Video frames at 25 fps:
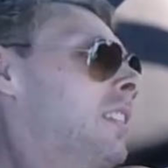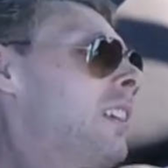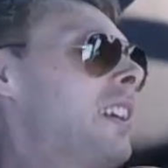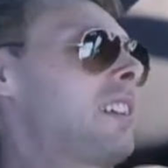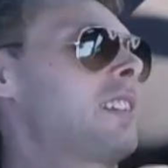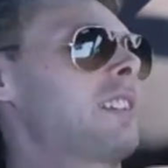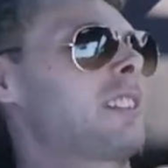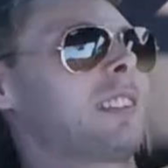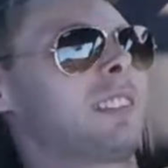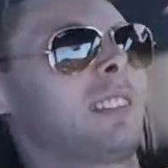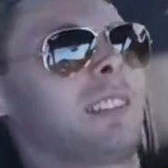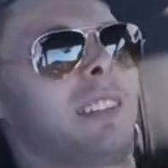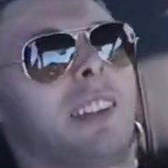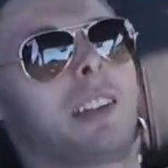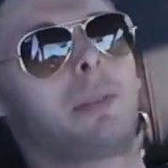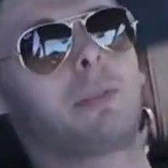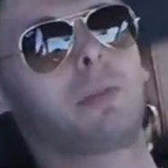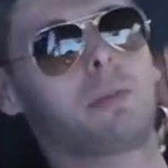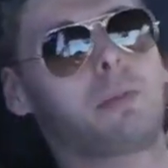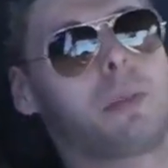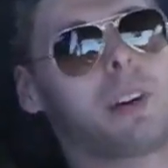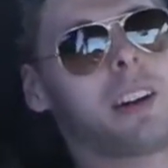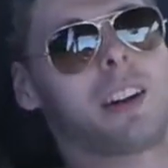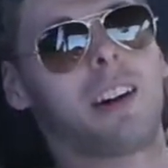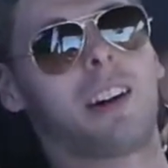I can just sleep
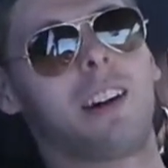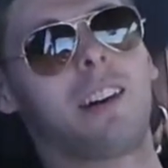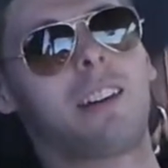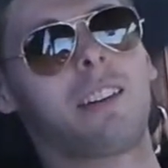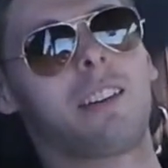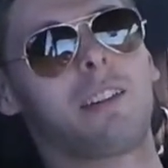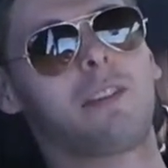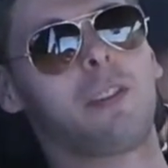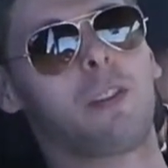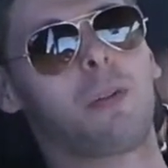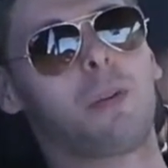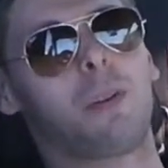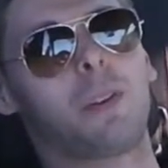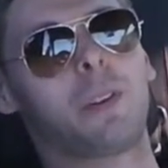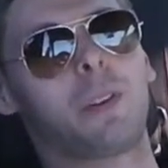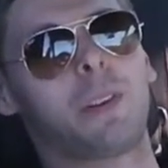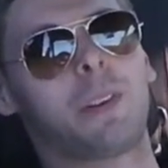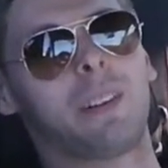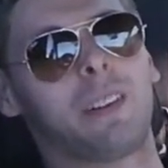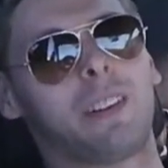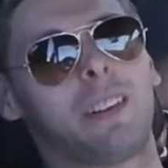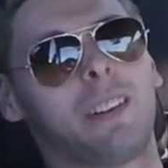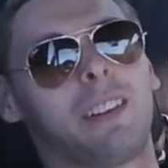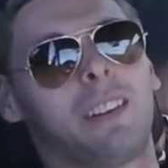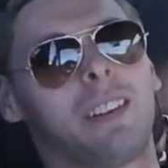in my car if I want
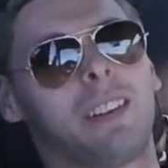to.